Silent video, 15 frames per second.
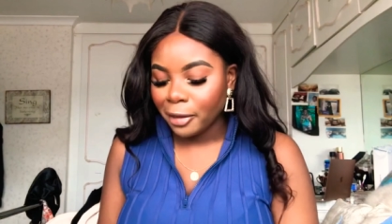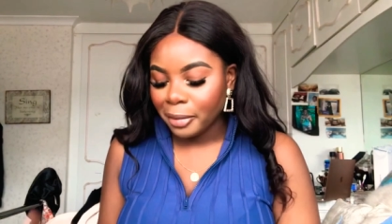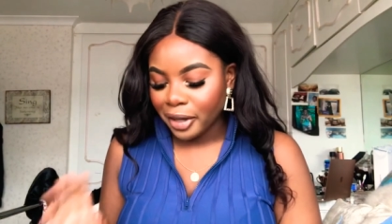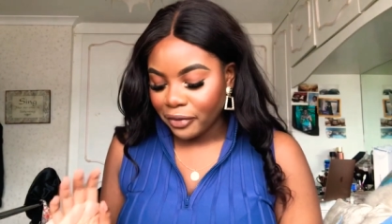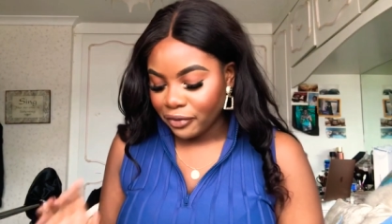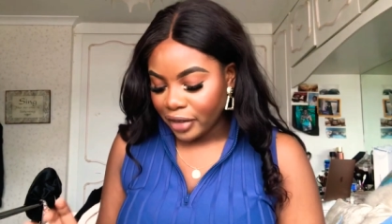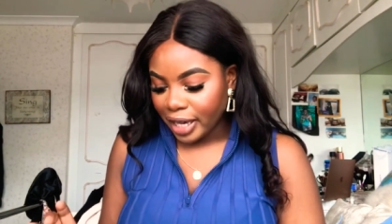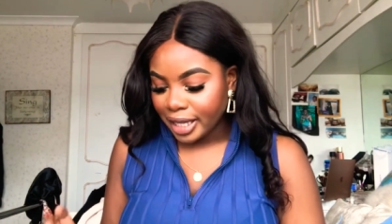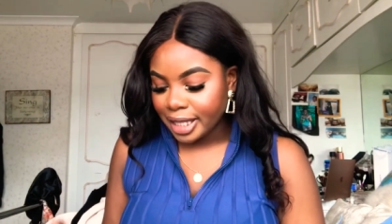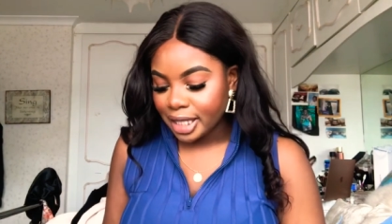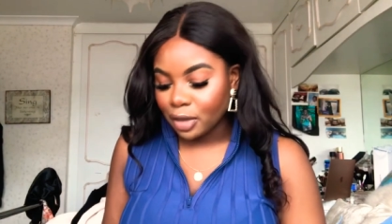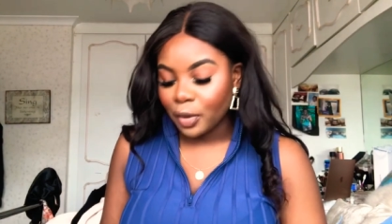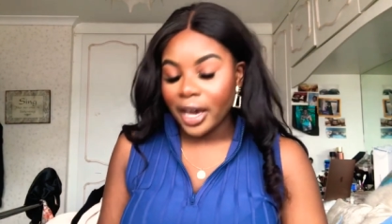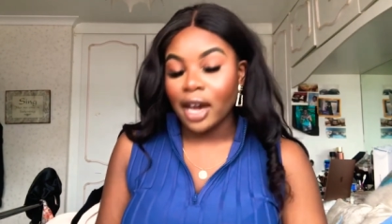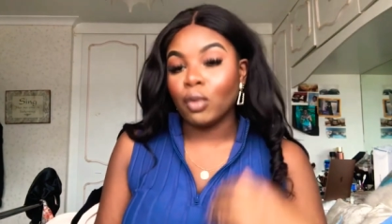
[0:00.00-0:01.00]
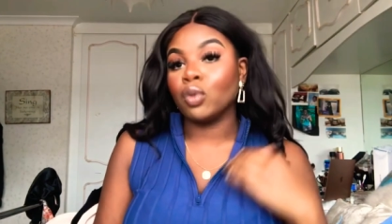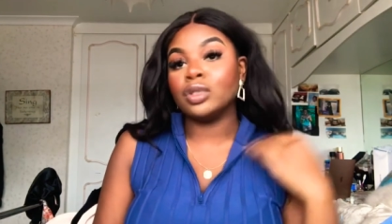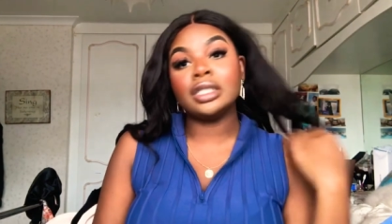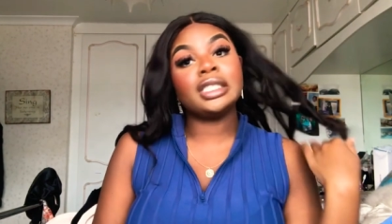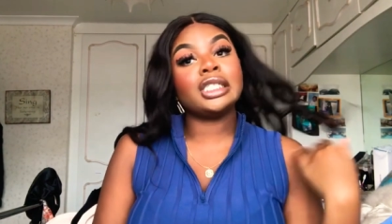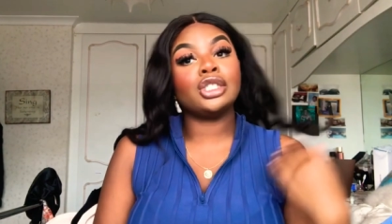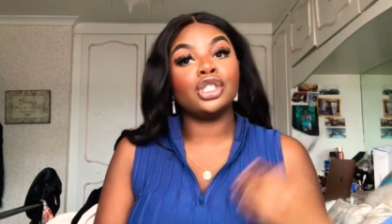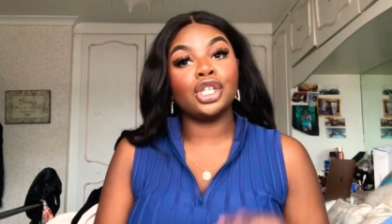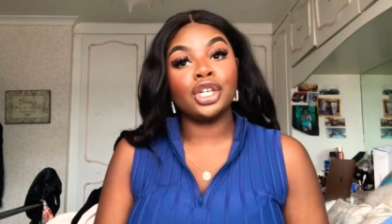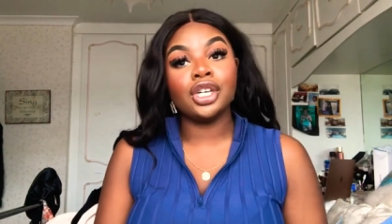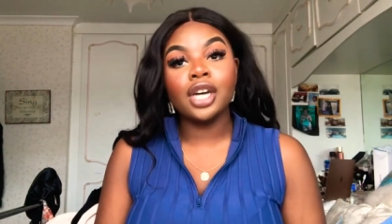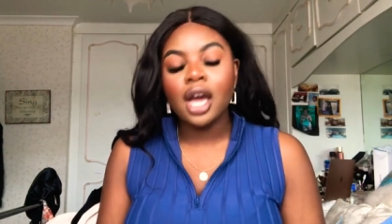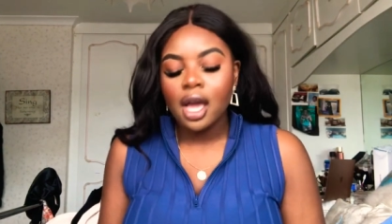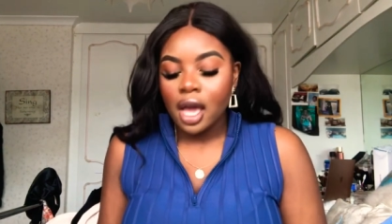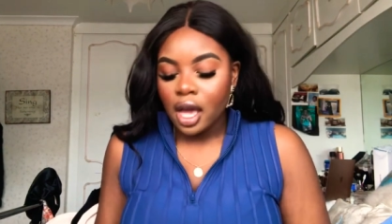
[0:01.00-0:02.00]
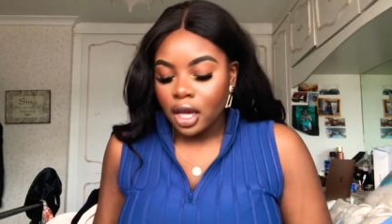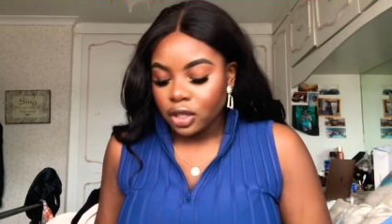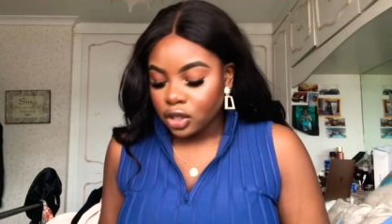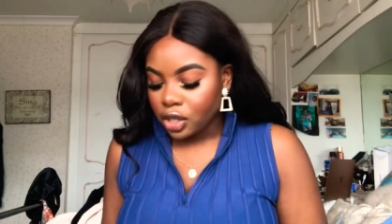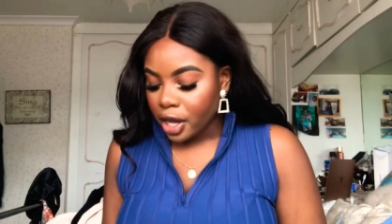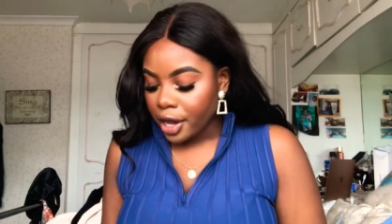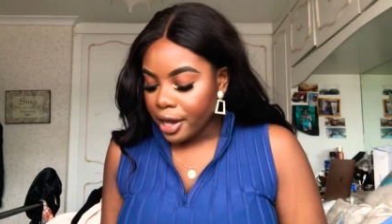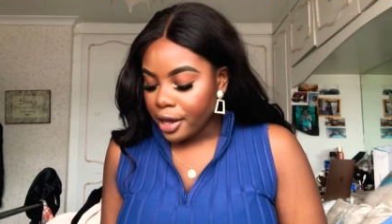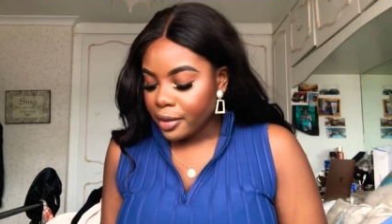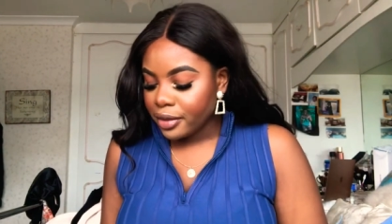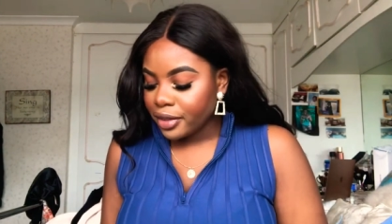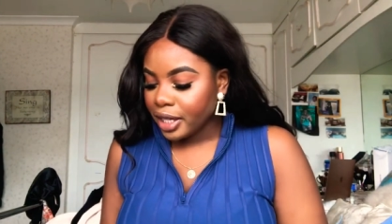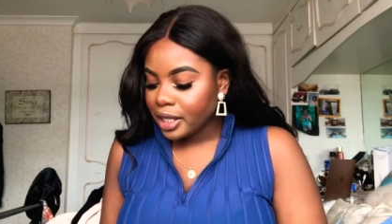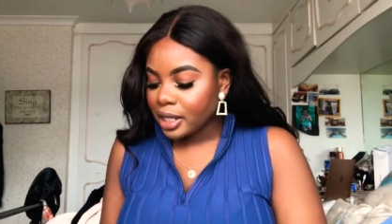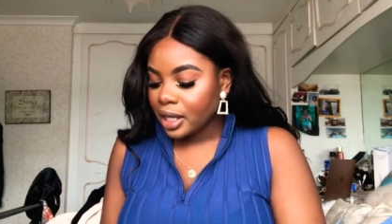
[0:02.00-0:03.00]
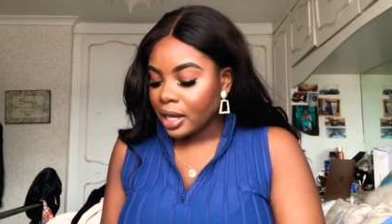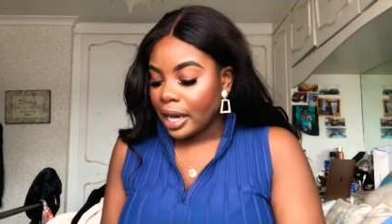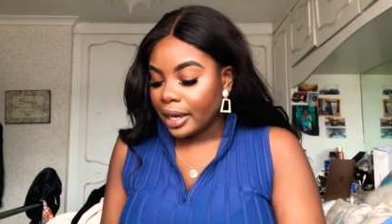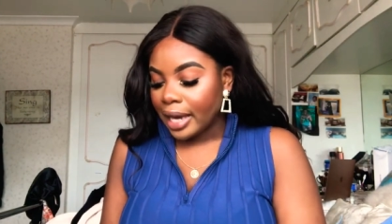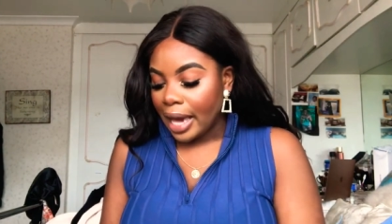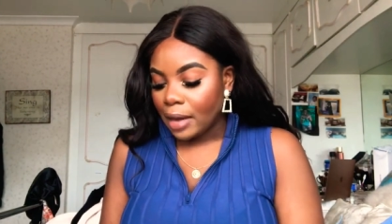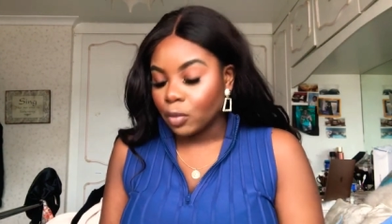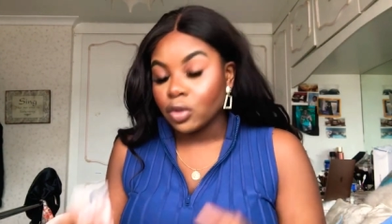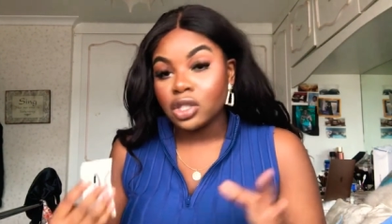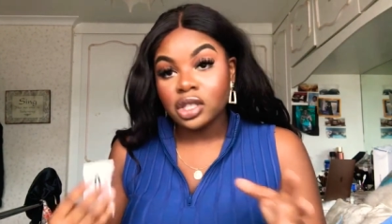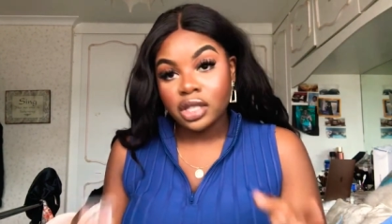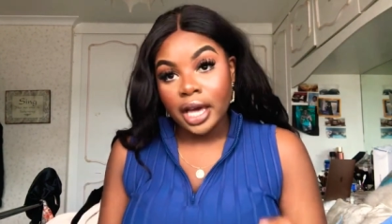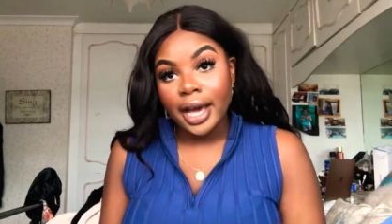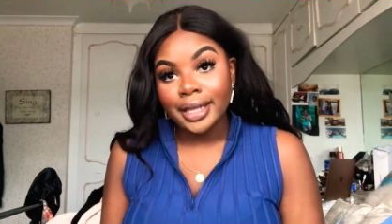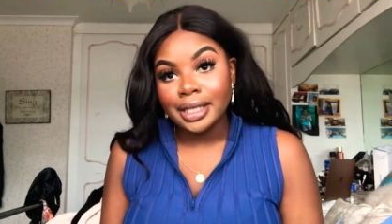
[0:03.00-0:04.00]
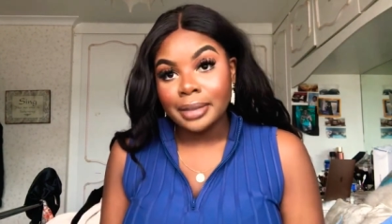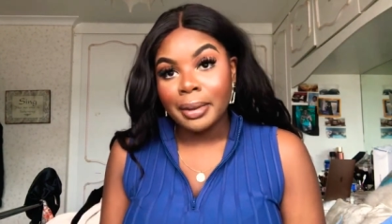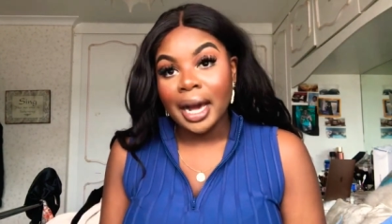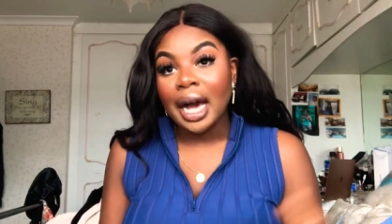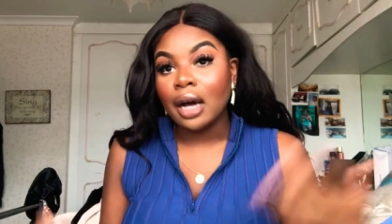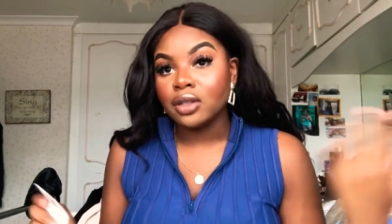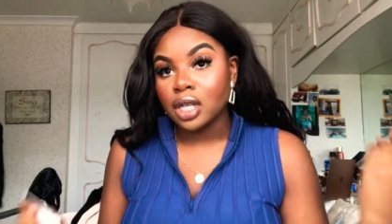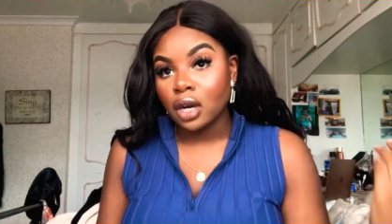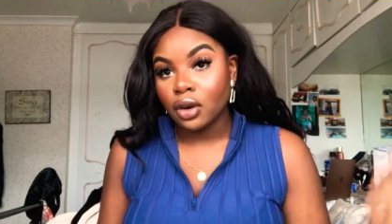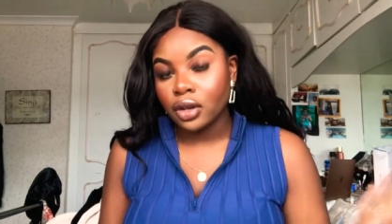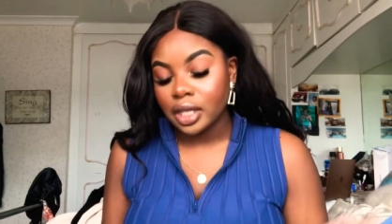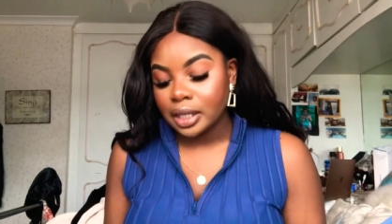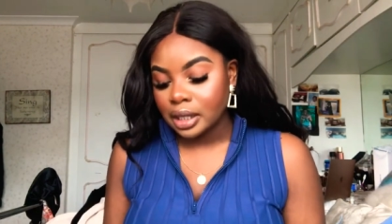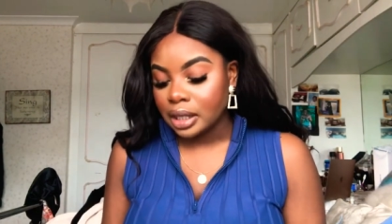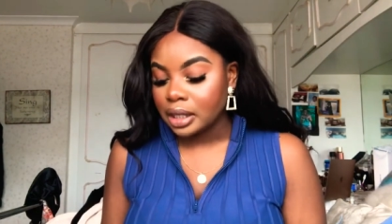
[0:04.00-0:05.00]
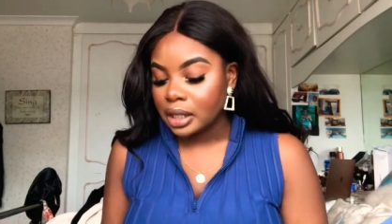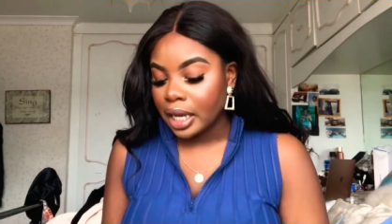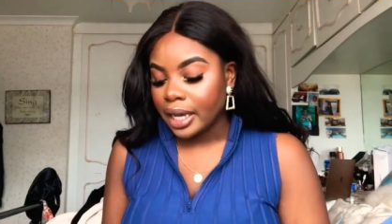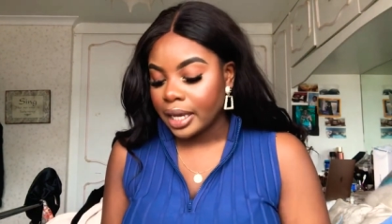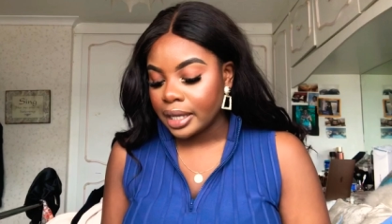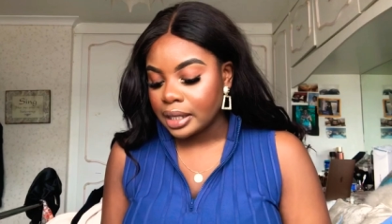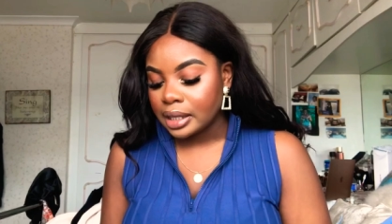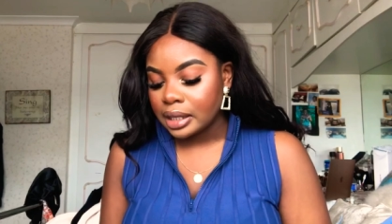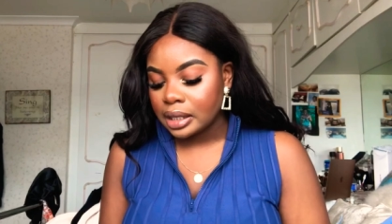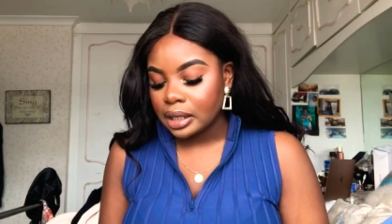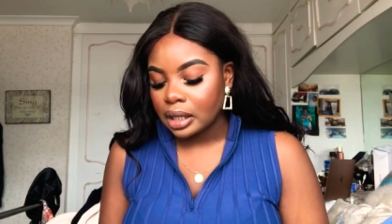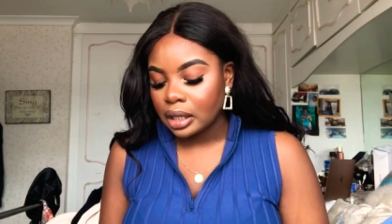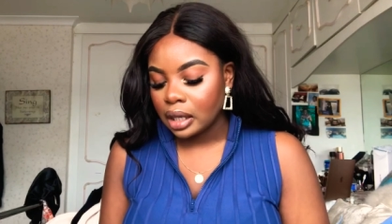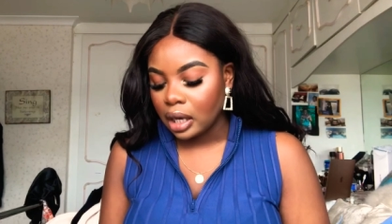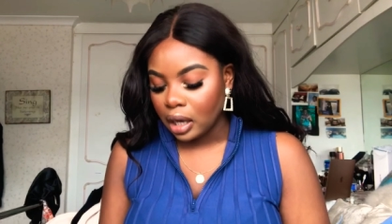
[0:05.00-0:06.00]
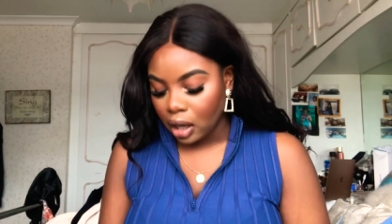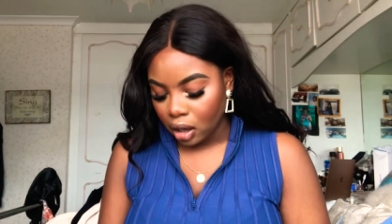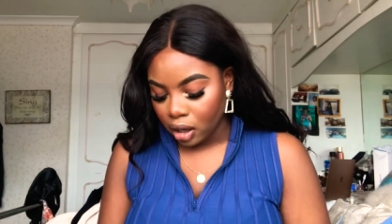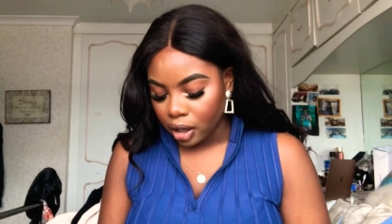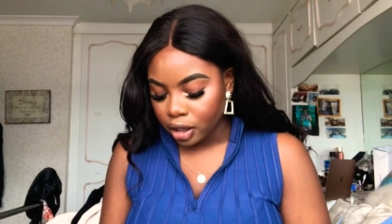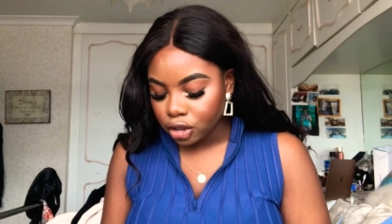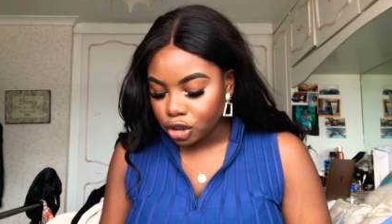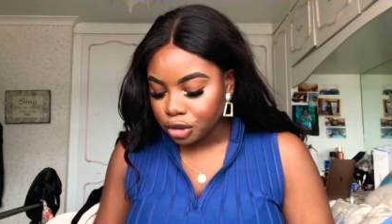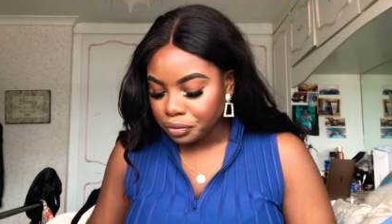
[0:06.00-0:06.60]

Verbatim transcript: it fits the way i want it to so this again was 30 pounds i got this in a size large